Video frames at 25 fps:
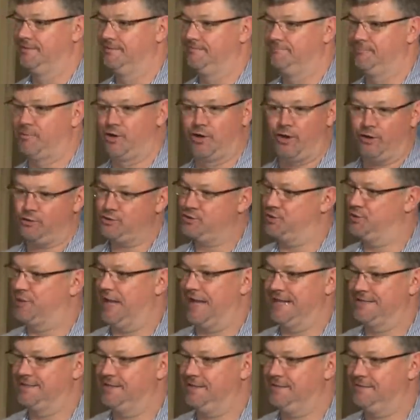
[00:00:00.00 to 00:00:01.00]
They're not
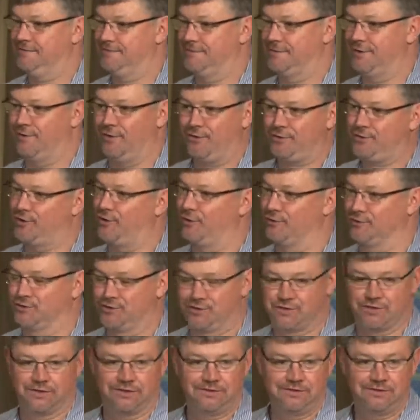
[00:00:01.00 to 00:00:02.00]
static, they're not
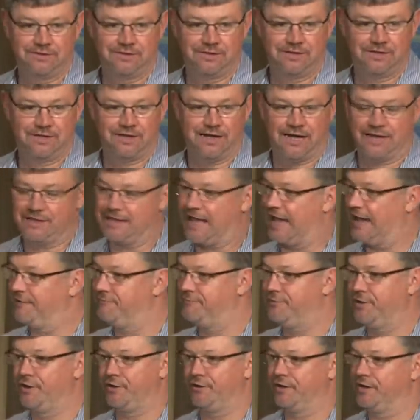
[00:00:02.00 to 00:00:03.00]
constant, and they have
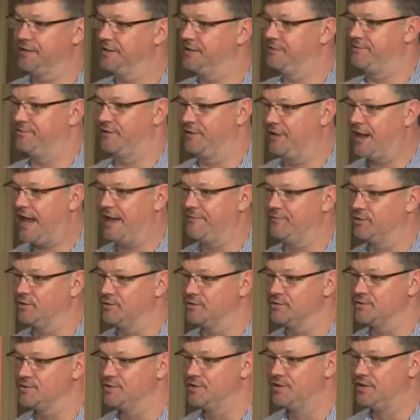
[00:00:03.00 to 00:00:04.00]
varying different
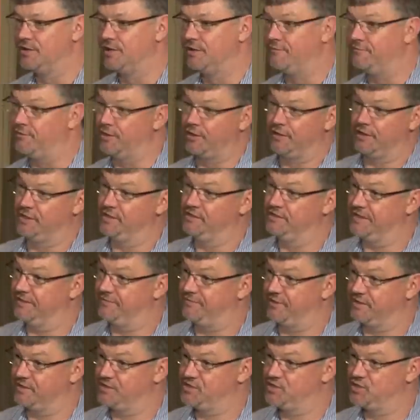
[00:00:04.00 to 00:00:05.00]
levels, varying
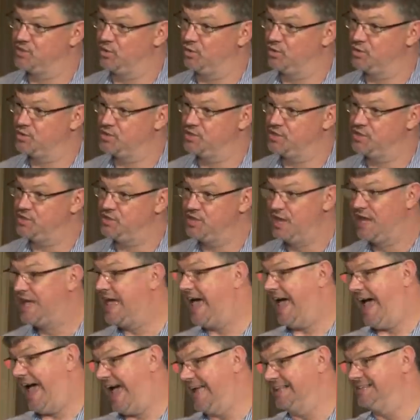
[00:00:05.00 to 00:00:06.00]
different sources
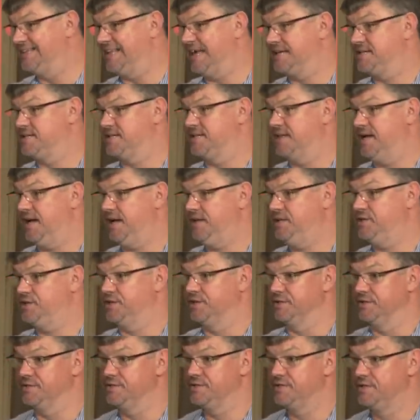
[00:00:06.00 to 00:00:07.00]
and
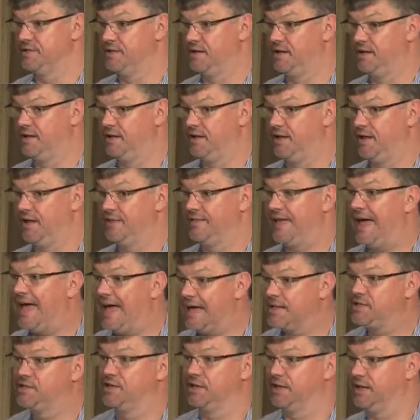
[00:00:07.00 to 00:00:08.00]
destinations. That
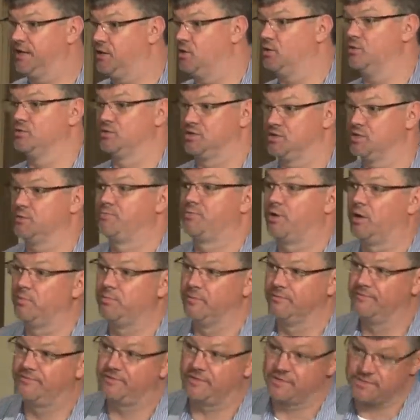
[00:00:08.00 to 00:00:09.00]
actually causes a
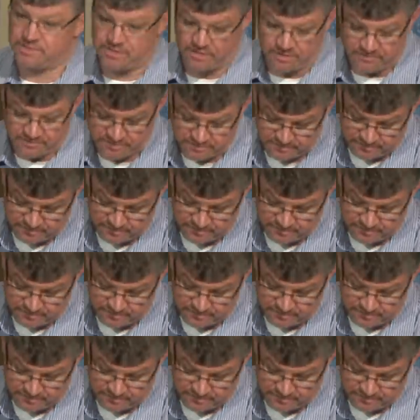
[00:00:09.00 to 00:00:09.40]
problem for a service